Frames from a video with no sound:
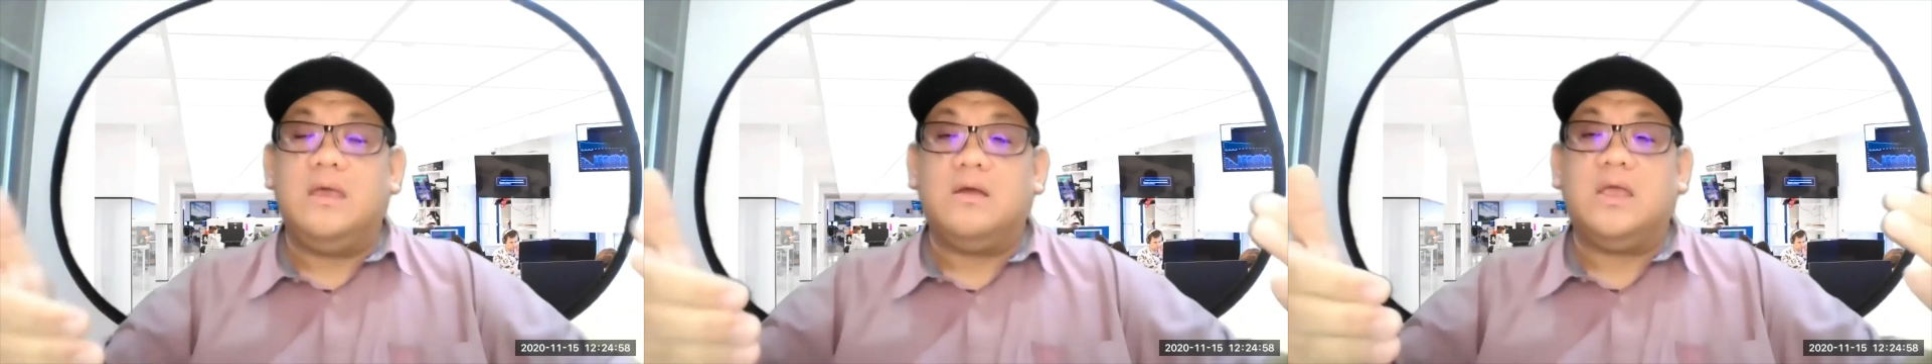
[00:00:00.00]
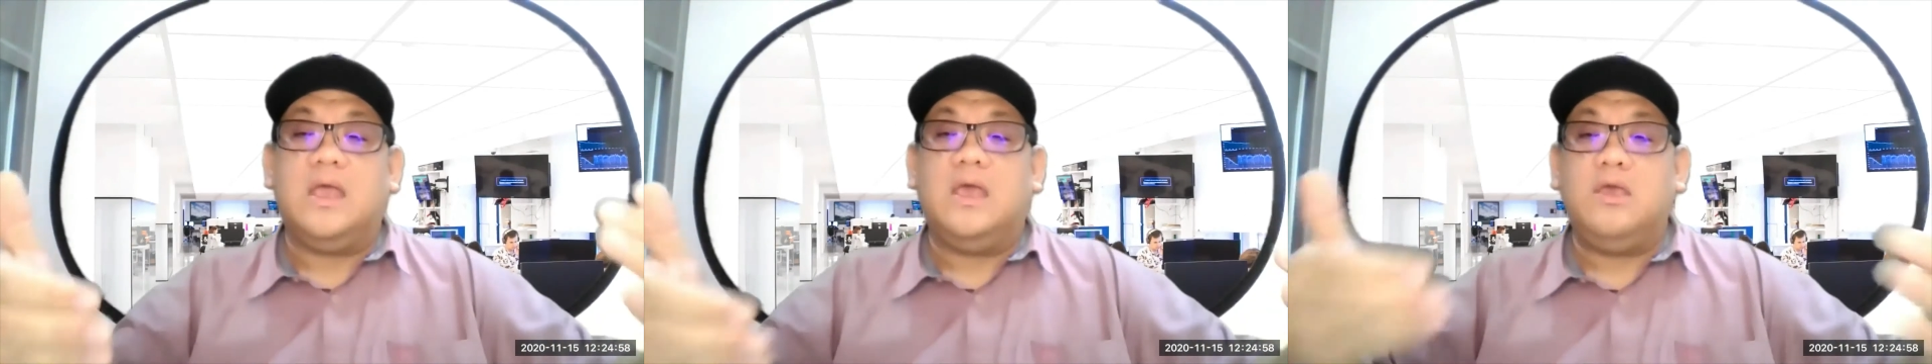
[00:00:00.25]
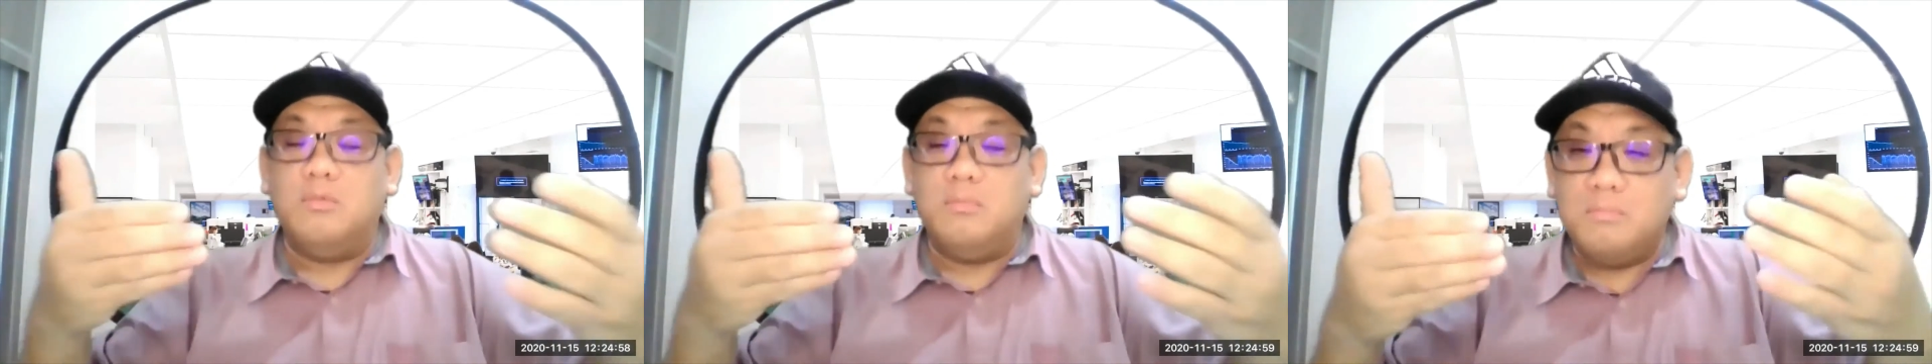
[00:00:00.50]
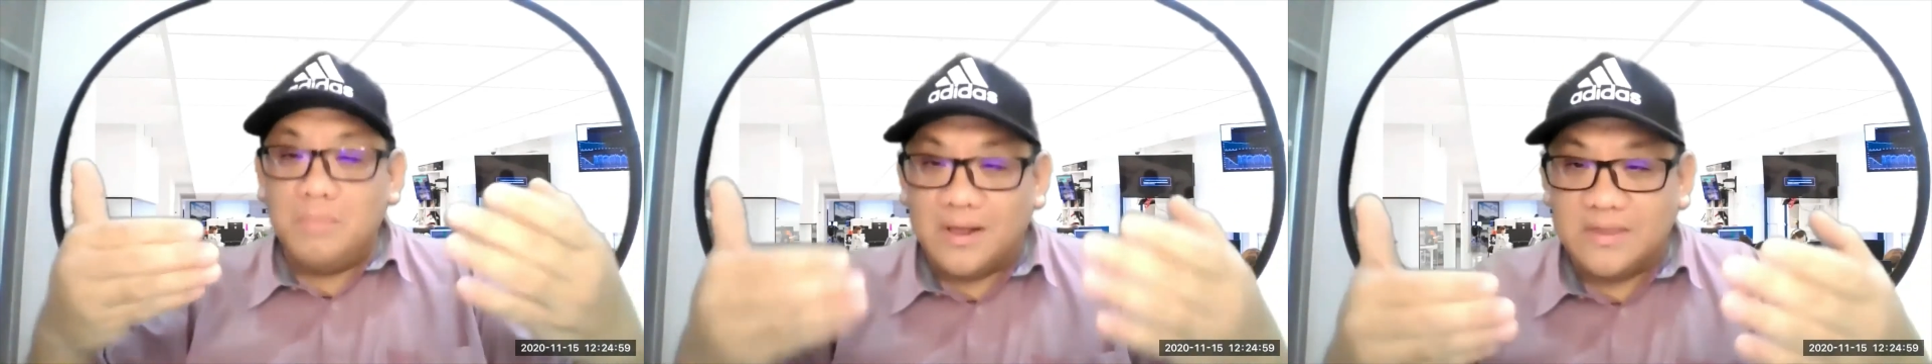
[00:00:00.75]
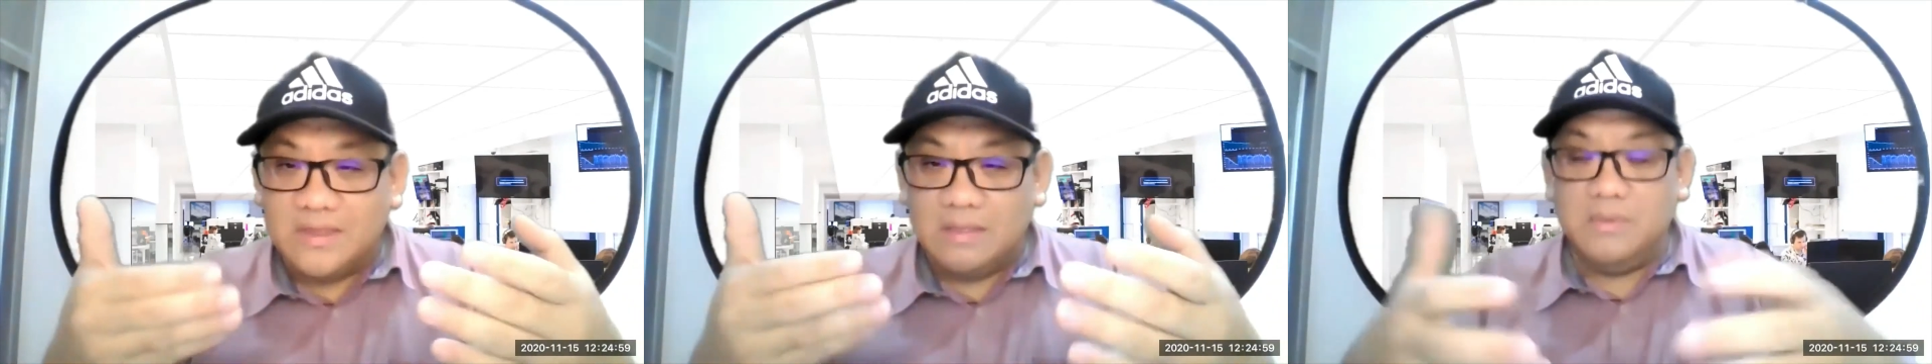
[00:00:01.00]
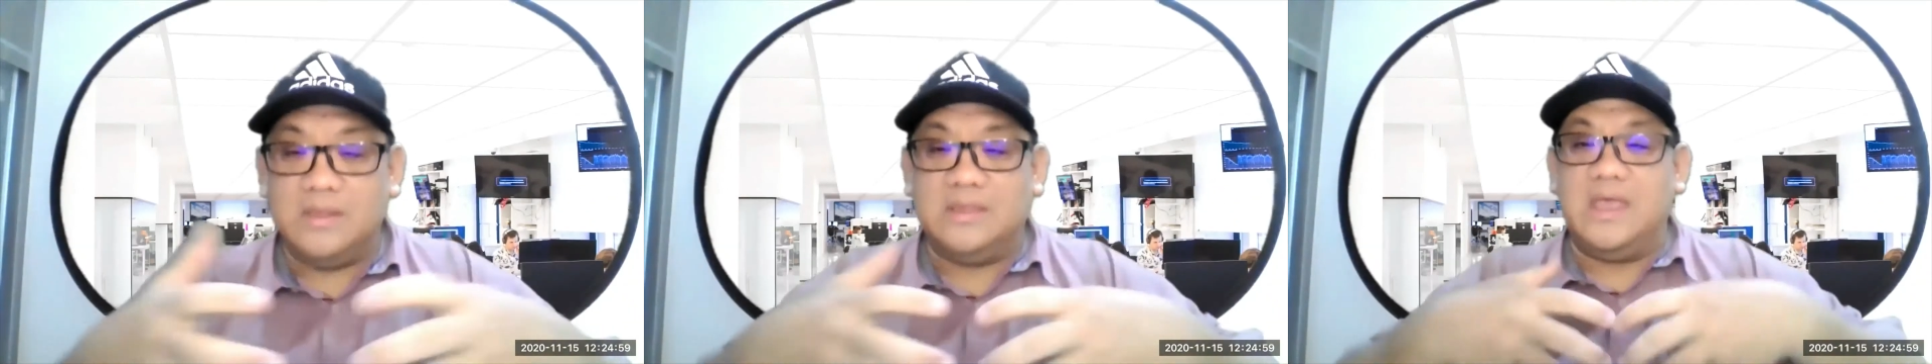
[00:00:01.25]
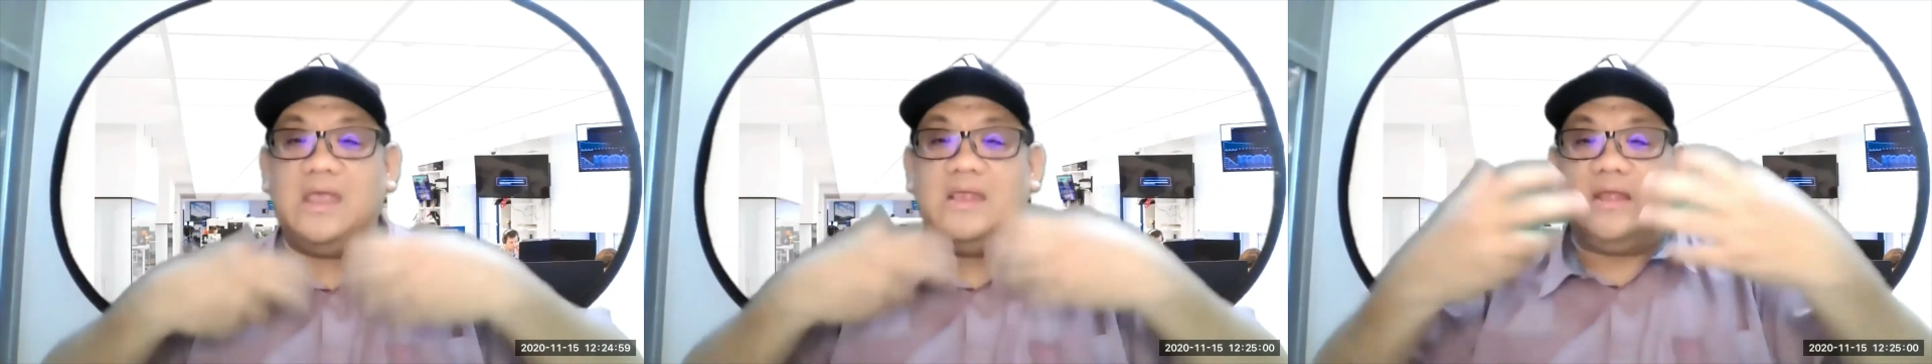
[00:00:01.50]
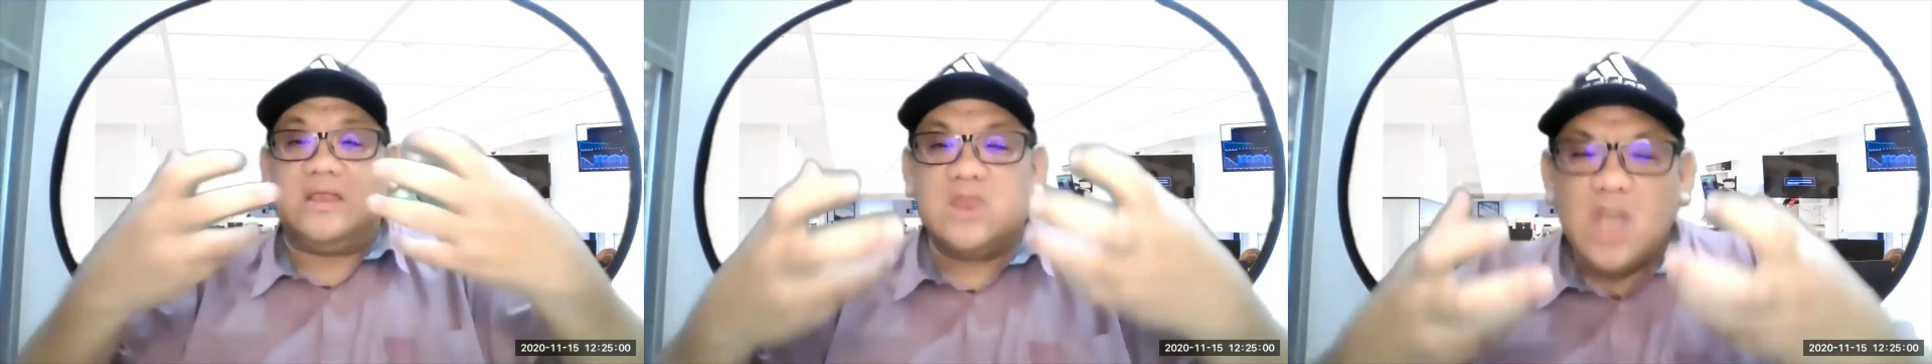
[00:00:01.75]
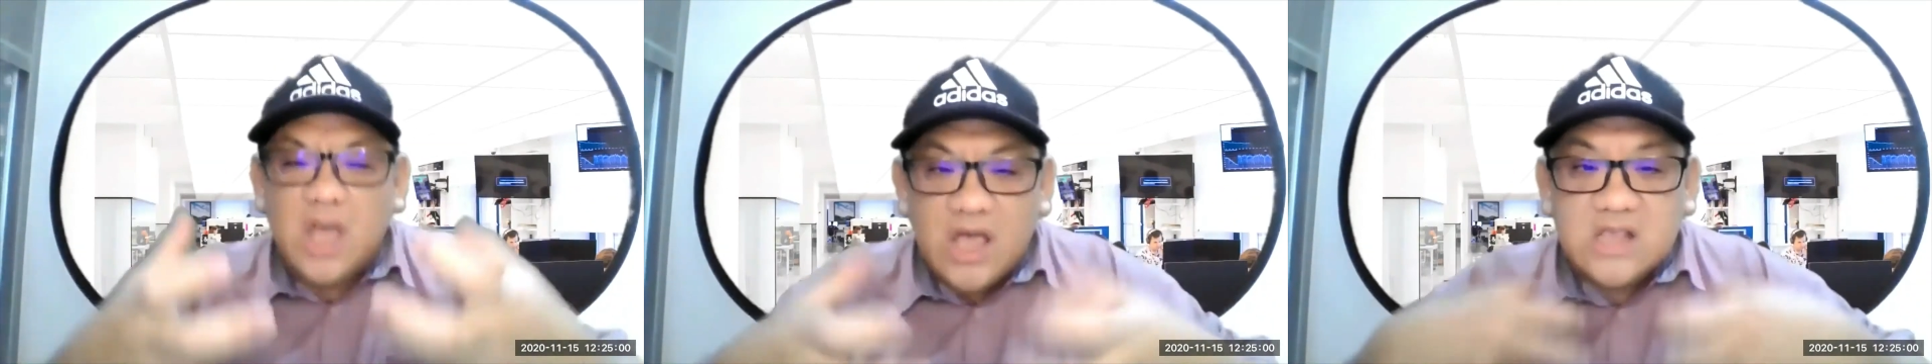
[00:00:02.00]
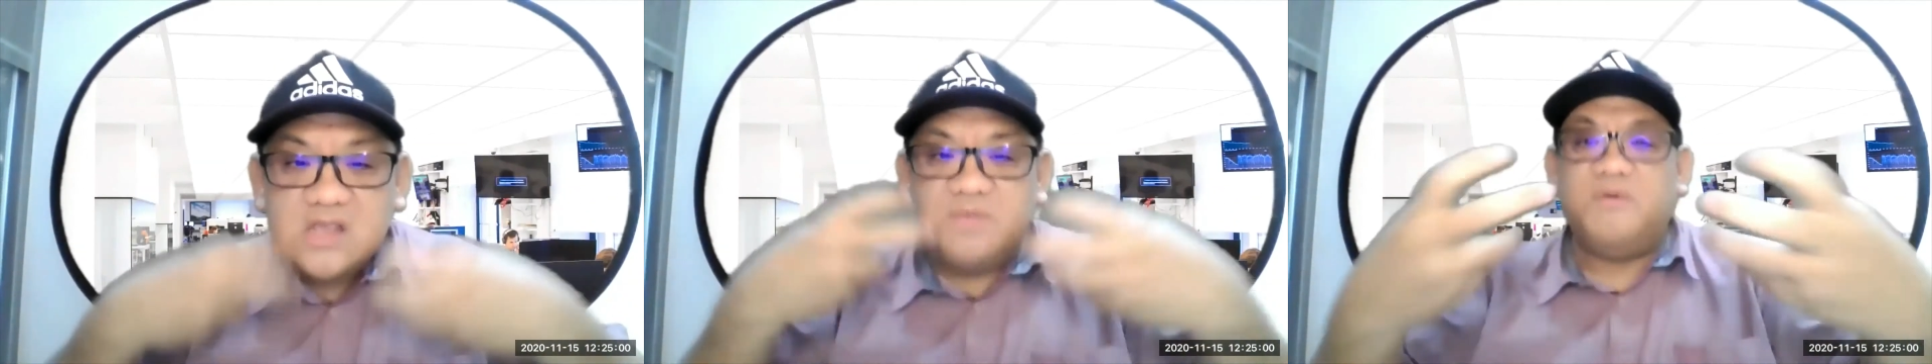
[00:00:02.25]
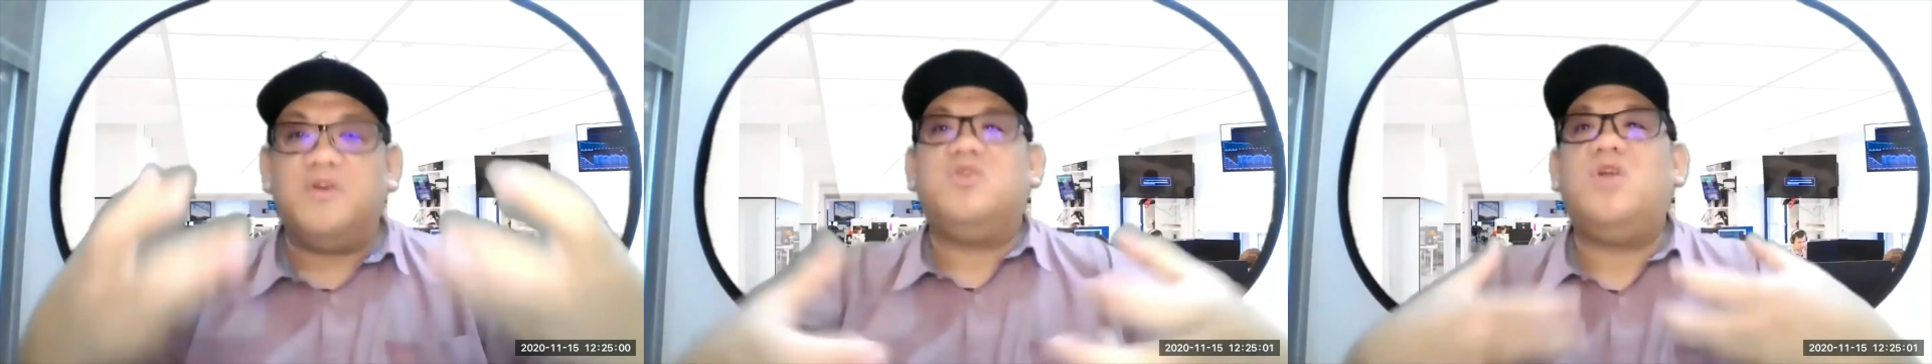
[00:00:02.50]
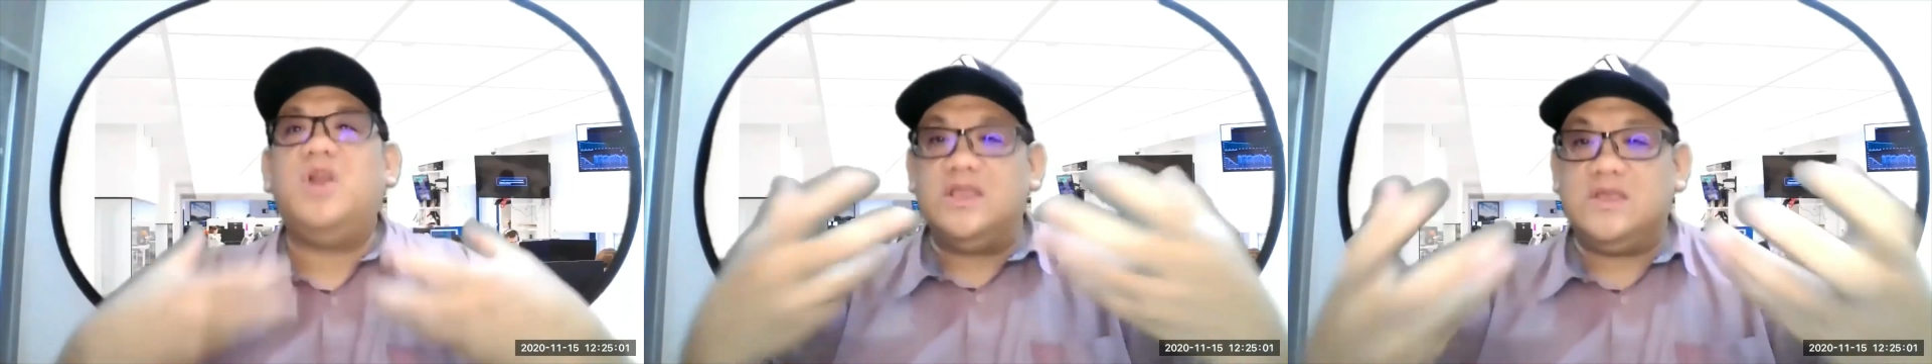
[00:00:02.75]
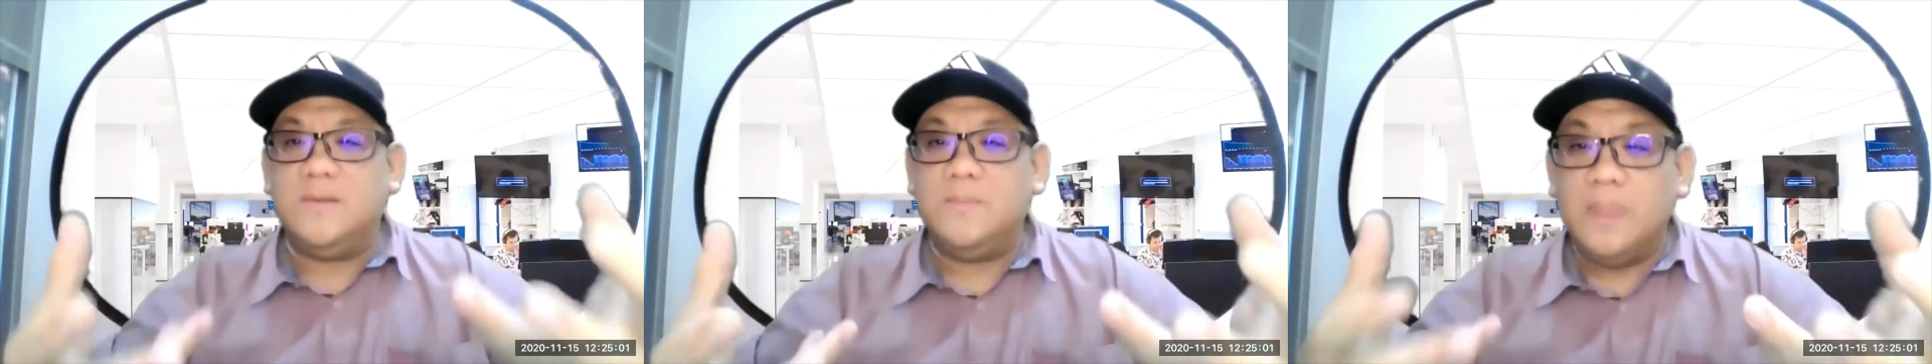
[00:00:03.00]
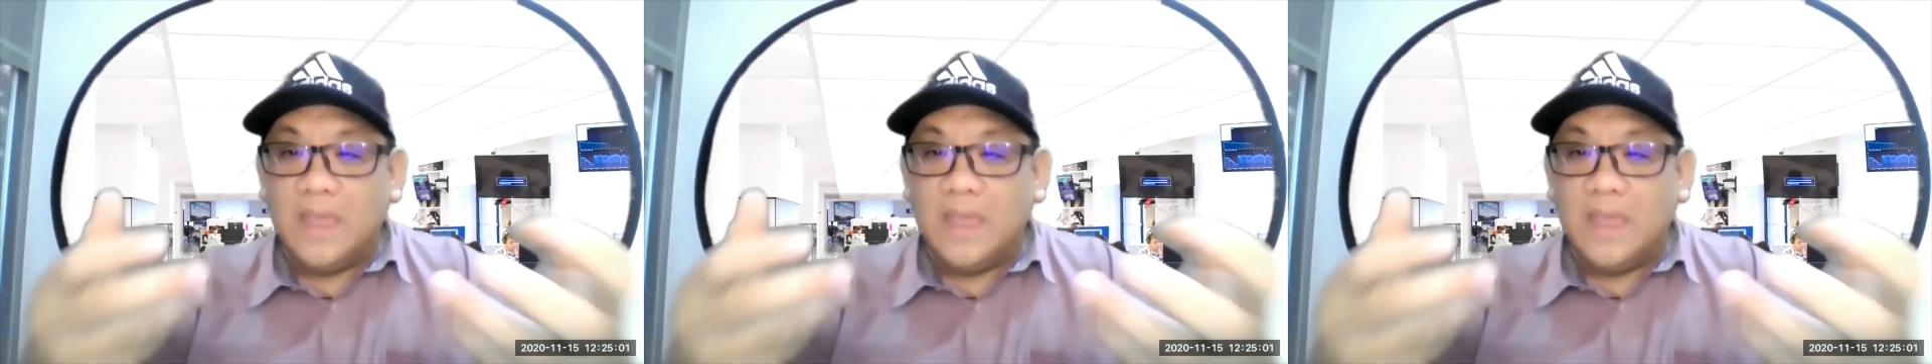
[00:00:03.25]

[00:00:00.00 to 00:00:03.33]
okay, means there is a thirst for knowledge,